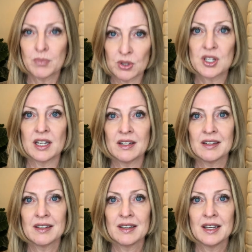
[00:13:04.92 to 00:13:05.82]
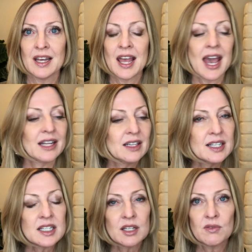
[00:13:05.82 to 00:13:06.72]
person and
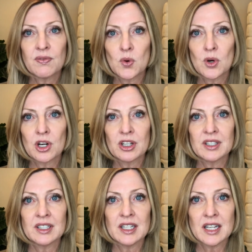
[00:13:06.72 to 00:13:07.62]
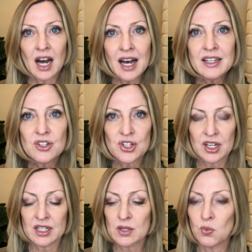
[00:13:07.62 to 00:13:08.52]
listen for not
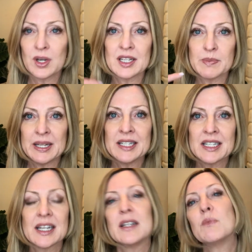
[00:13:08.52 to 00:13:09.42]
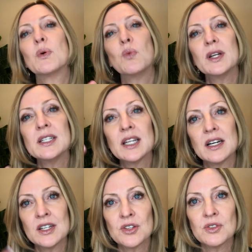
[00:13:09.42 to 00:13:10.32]
just what is being stated, but what is the
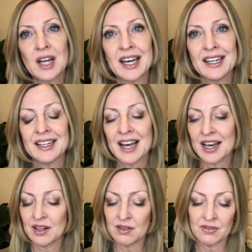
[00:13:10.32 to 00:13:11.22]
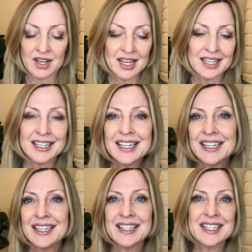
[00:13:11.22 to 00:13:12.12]
underlying kind of
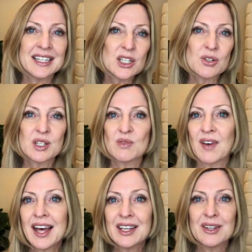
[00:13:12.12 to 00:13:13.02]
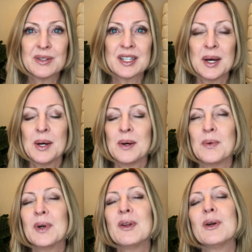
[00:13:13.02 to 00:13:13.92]
needs, interests, values,
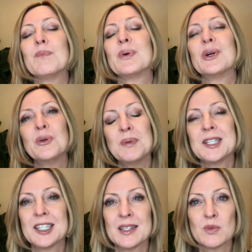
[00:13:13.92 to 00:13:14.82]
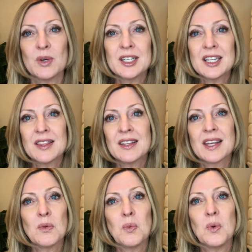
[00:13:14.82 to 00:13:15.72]
what are their purposes? What is it that
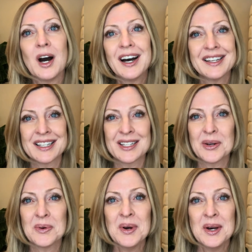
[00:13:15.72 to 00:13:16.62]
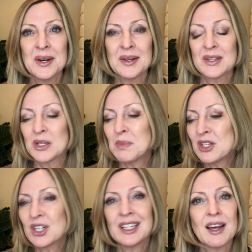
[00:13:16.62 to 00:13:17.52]
they want? So, so
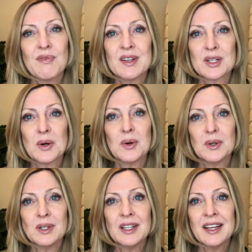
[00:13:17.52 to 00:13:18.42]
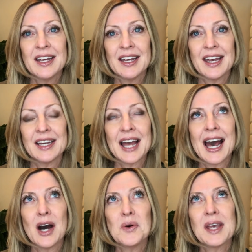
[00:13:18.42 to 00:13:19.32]
much in life as a whole, and
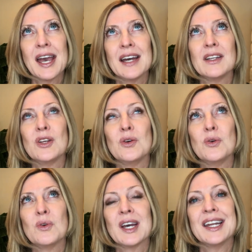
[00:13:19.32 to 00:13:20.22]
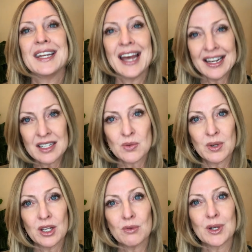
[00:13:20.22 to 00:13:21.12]
how can you connect
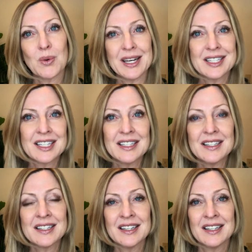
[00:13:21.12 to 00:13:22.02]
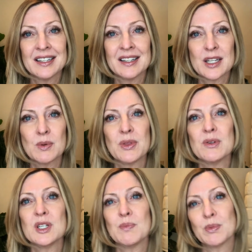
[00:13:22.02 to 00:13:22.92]
what your request is to what
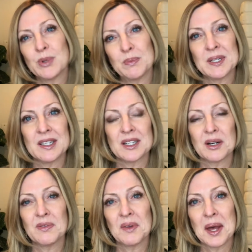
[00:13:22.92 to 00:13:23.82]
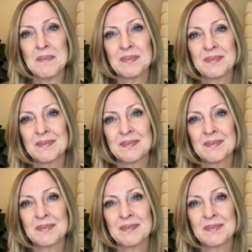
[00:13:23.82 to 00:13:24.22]
those deeper purposes are for them?